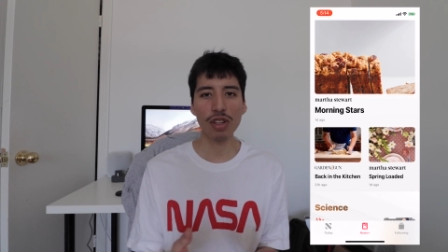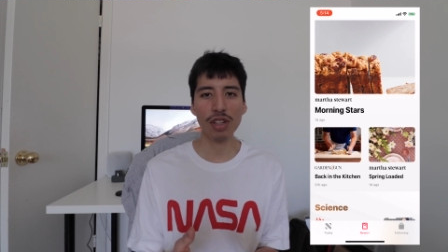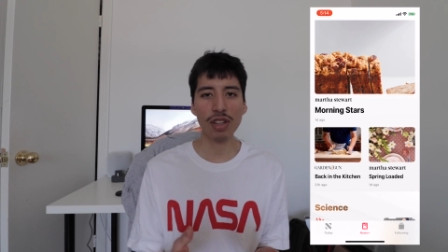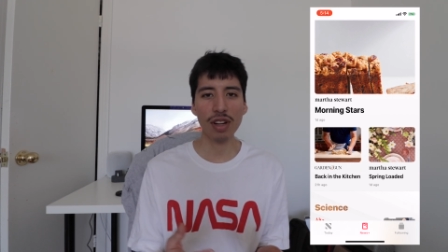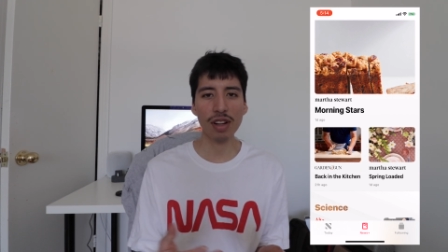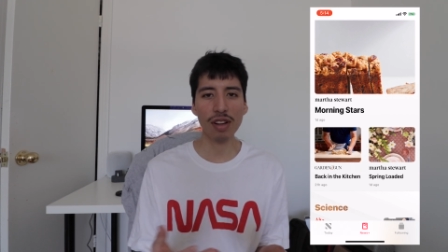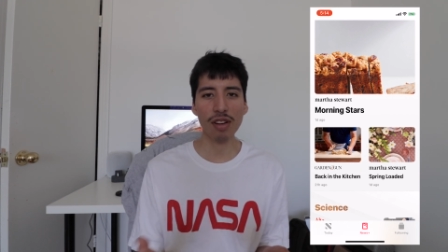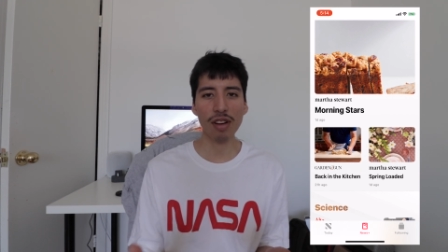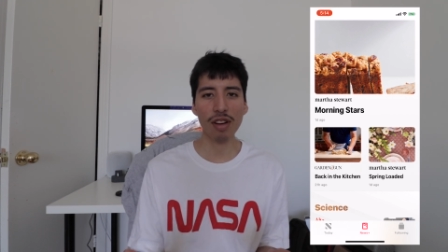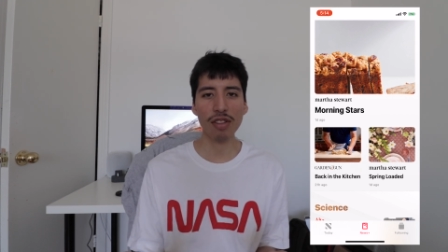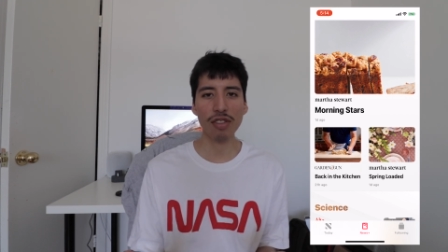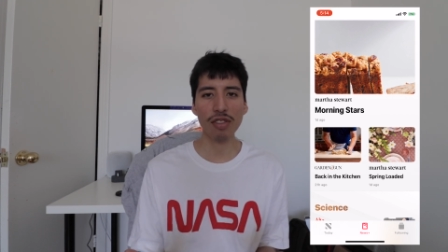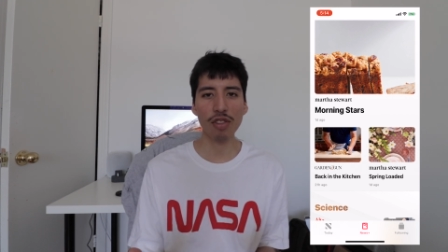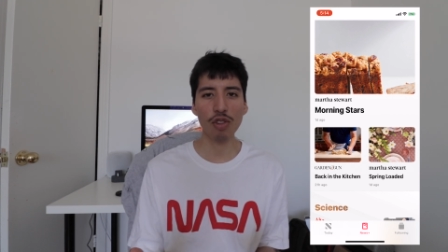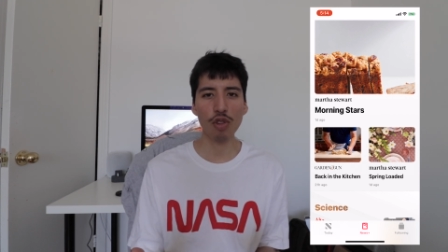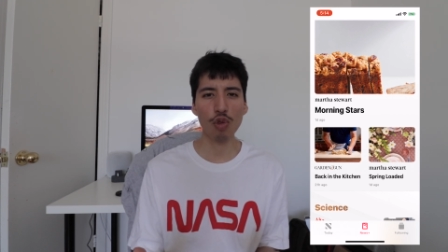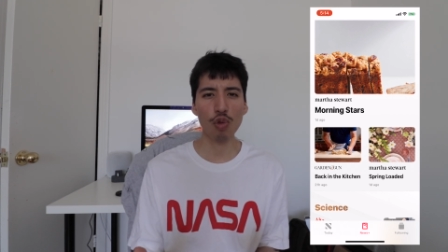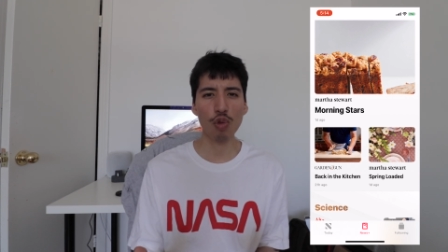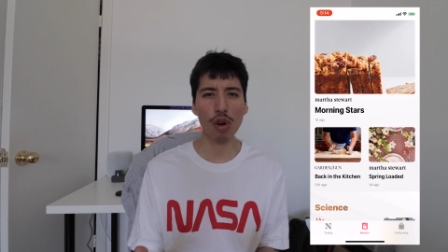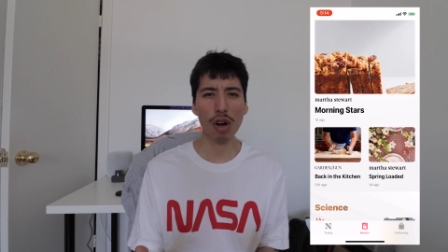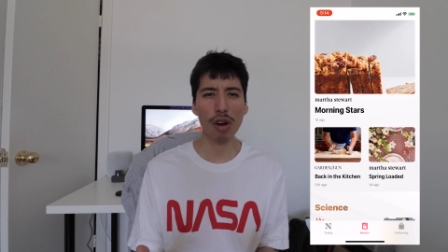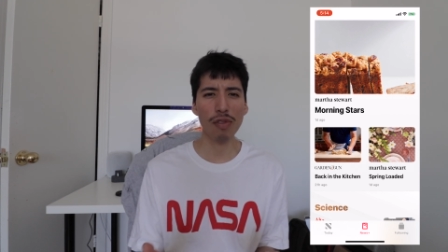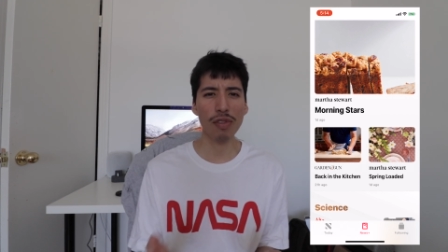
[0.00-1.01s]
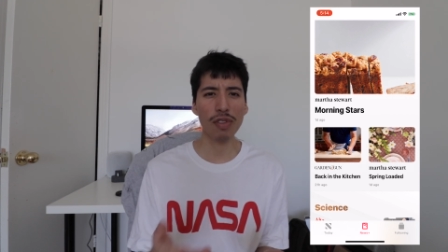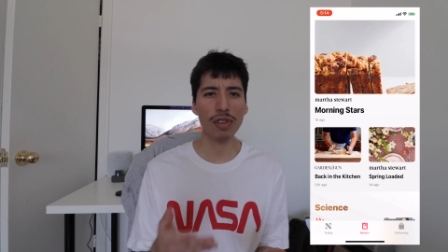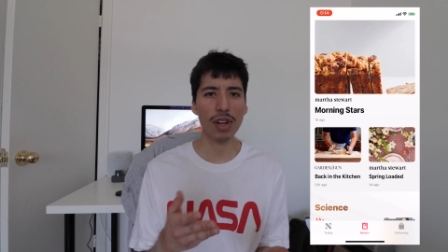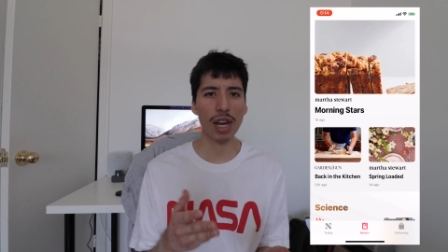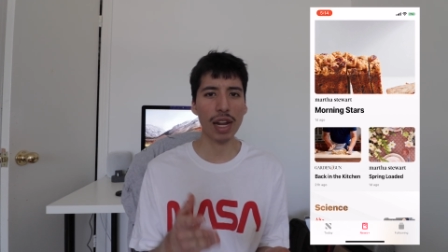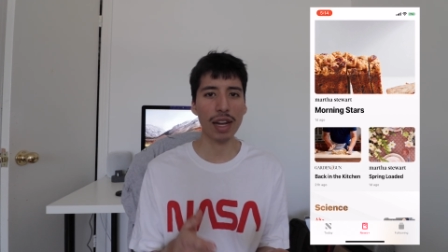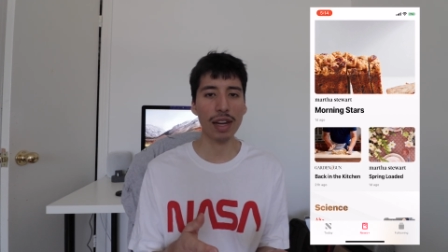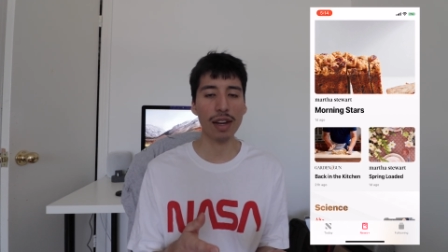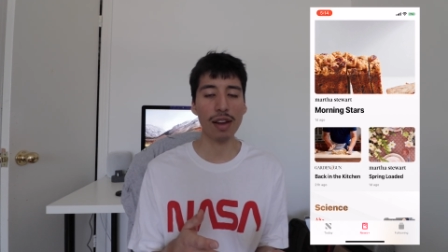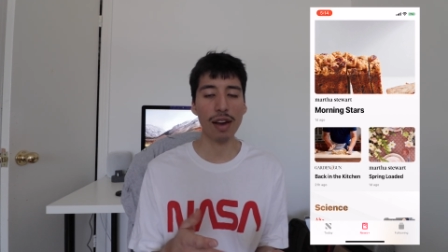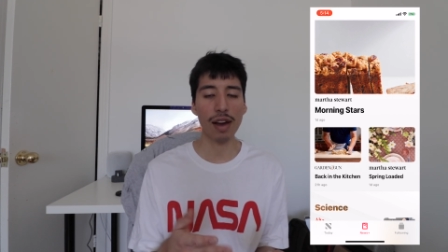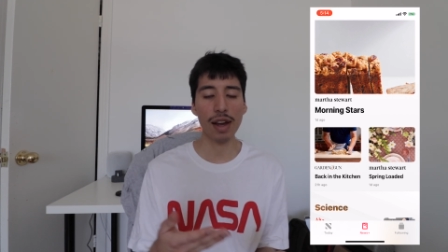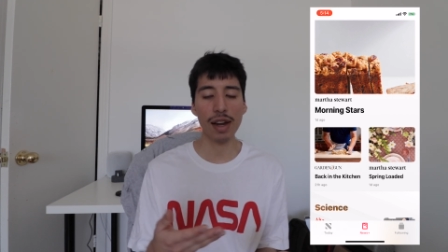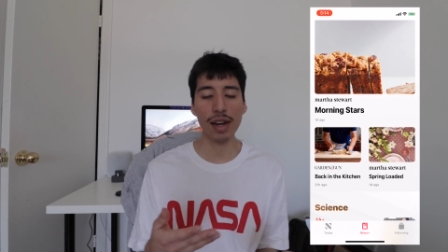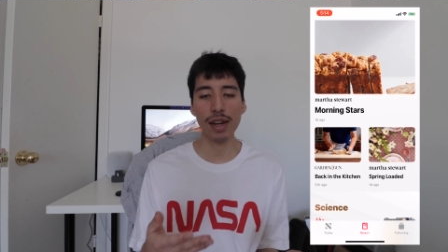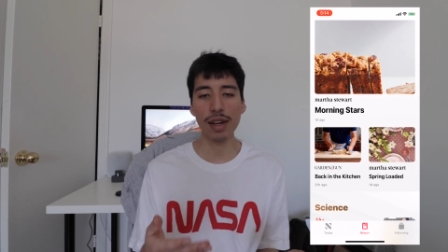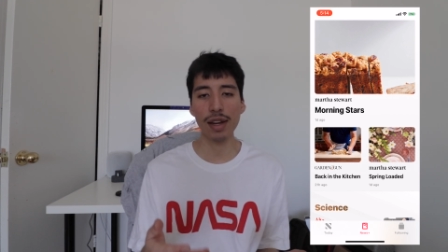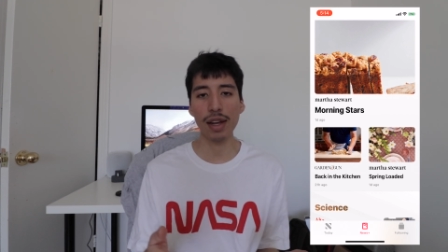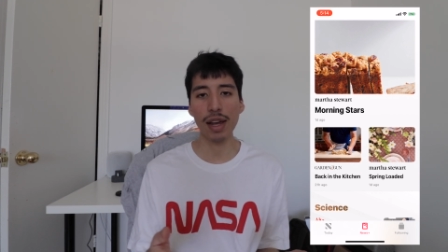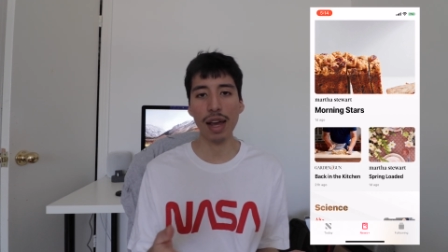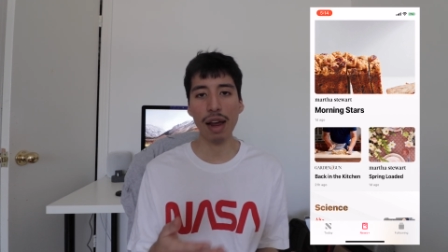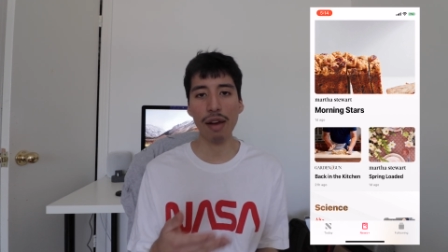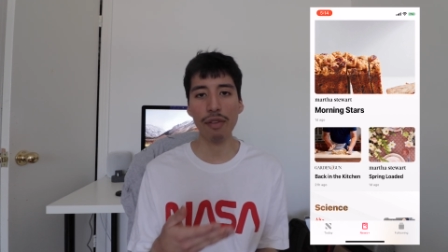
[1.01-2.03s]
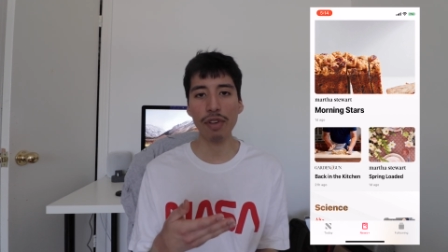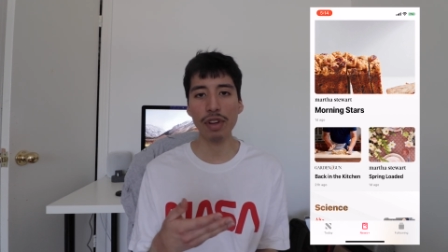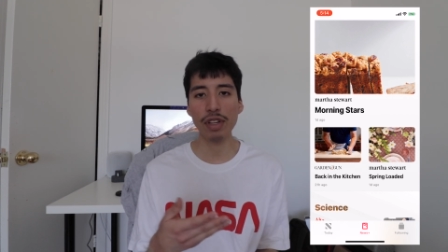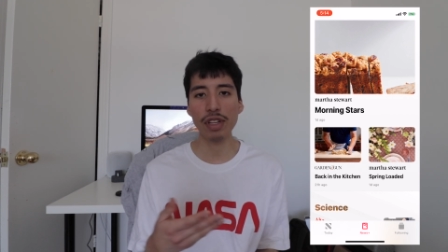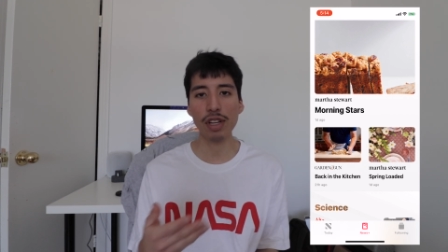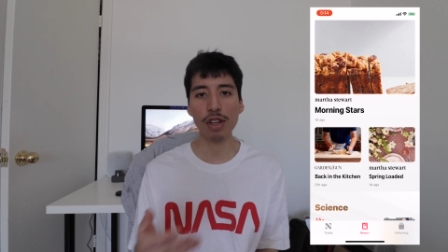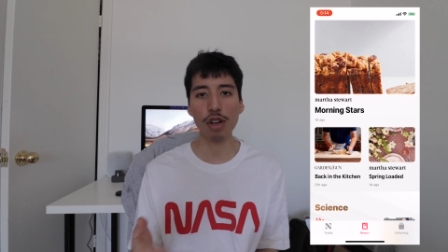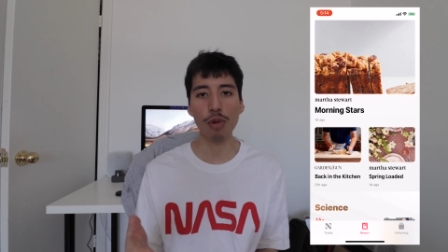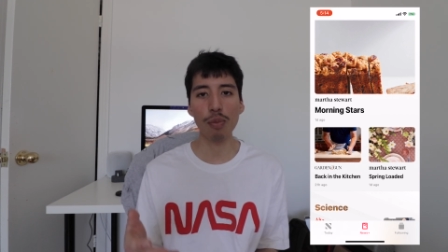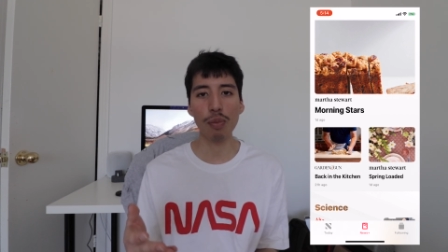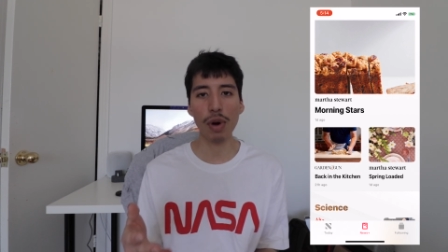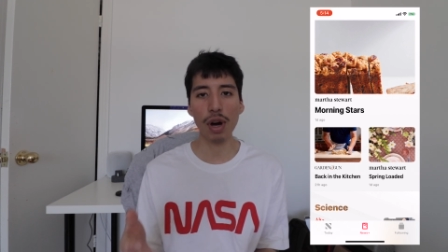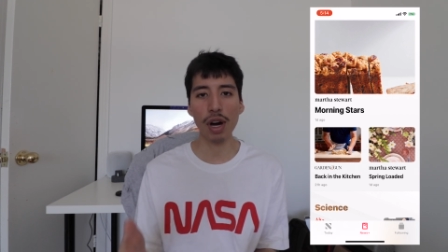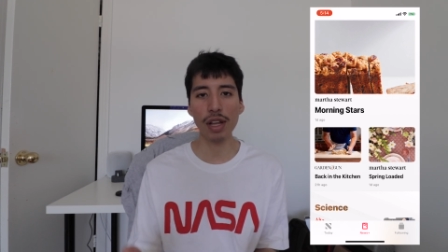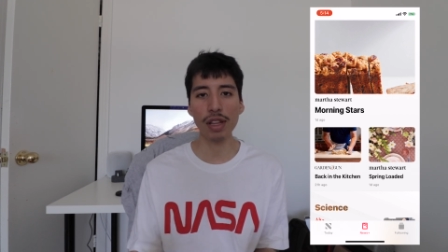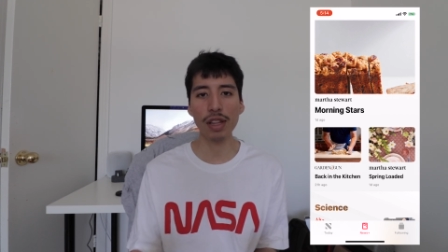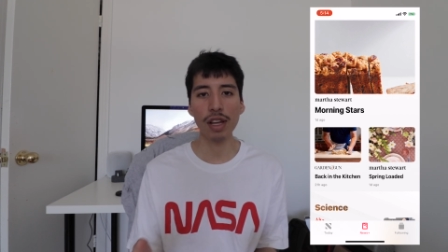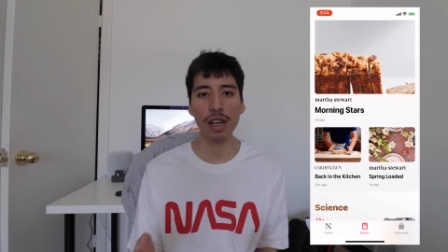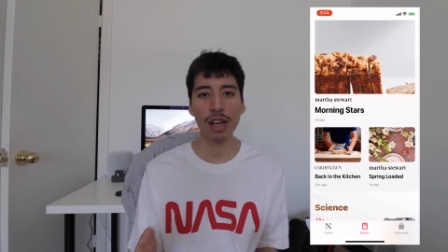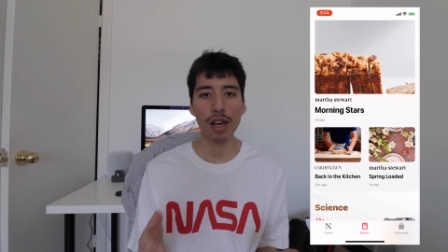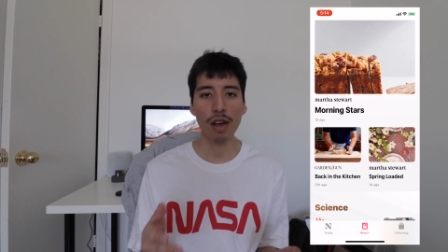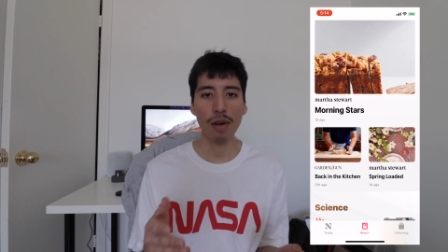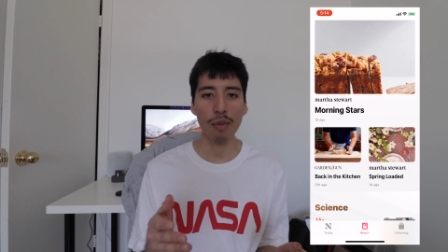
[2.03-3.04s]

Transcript: It's gonna cost you twelve ninety-nine every single month,